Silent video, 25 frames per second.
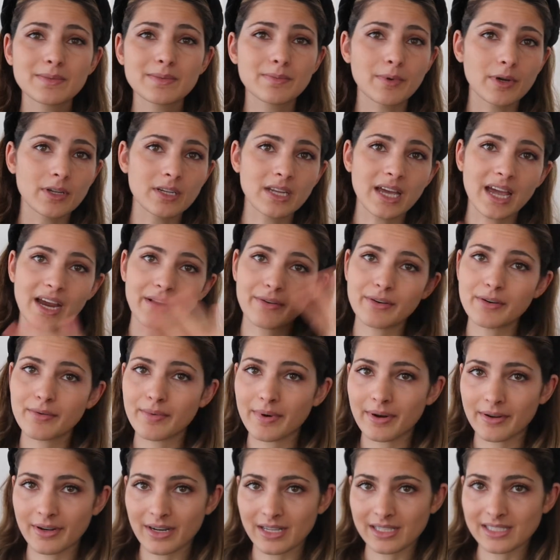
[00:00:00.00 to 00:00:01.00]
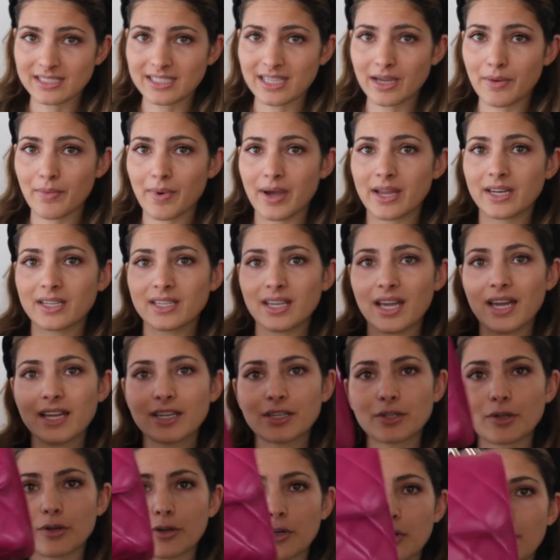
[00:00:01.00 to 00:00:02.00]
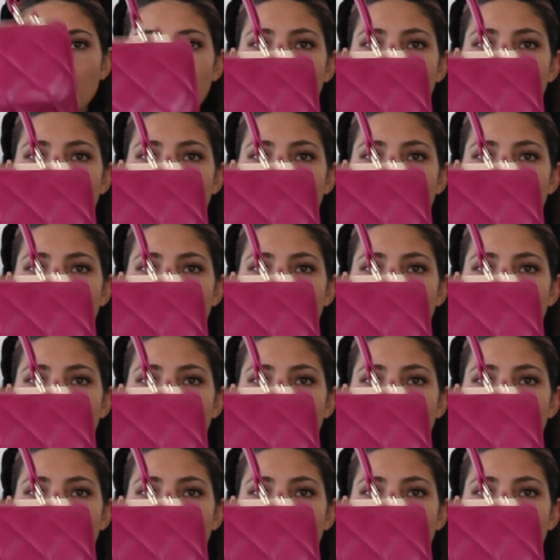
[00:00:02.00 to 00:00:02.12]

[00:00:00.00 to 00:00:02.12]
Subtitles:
but everywhere else I went, I took